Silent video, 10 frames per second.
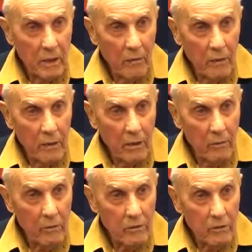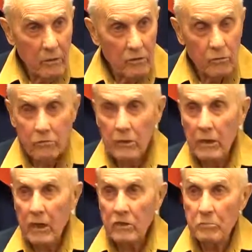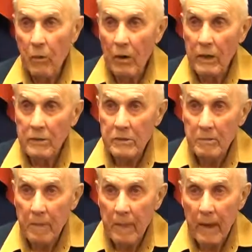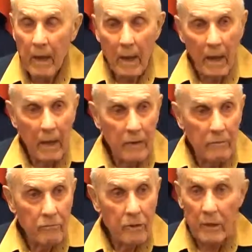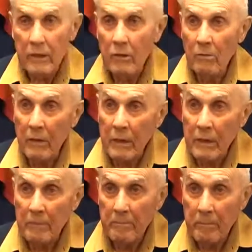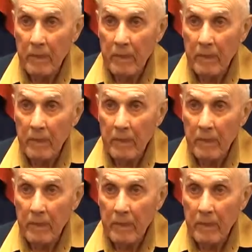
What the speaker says: a widow with 2 teenage boys and really no money.